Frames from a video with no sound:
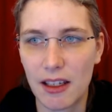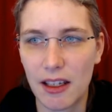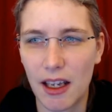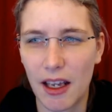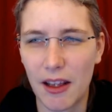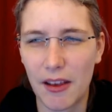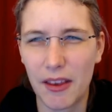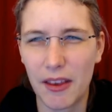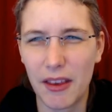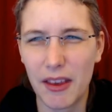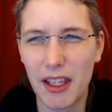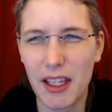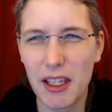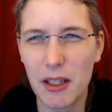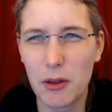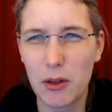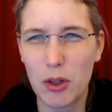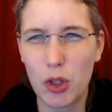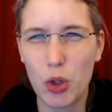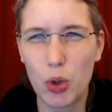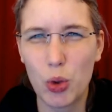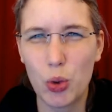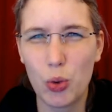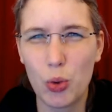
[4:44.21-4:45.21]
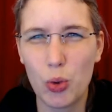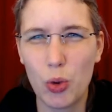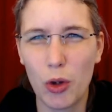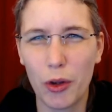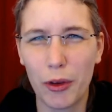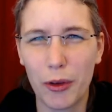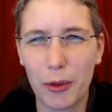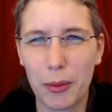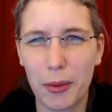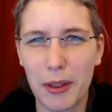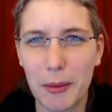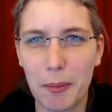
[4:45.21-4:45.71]
i think two or
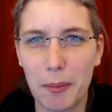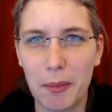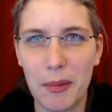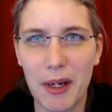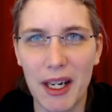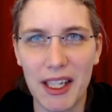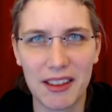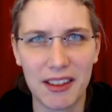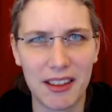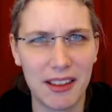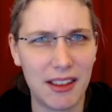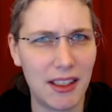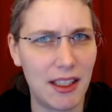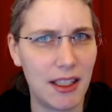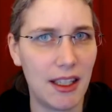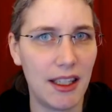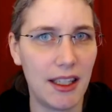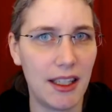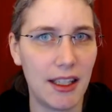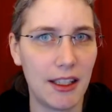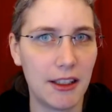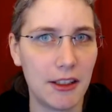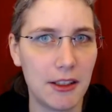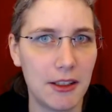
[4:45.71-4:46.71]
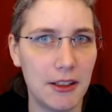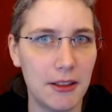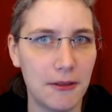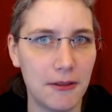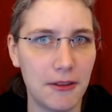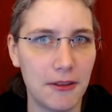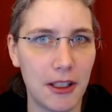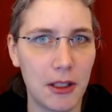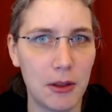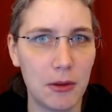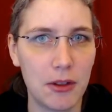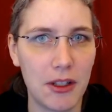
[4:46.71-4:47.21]
three bugs that i actually
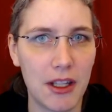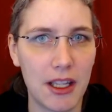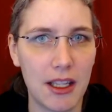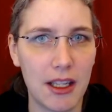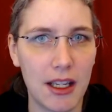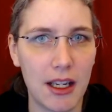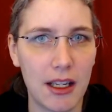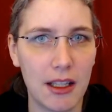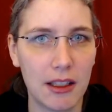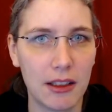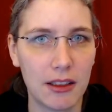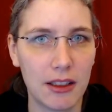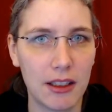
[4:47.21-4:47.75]
found that are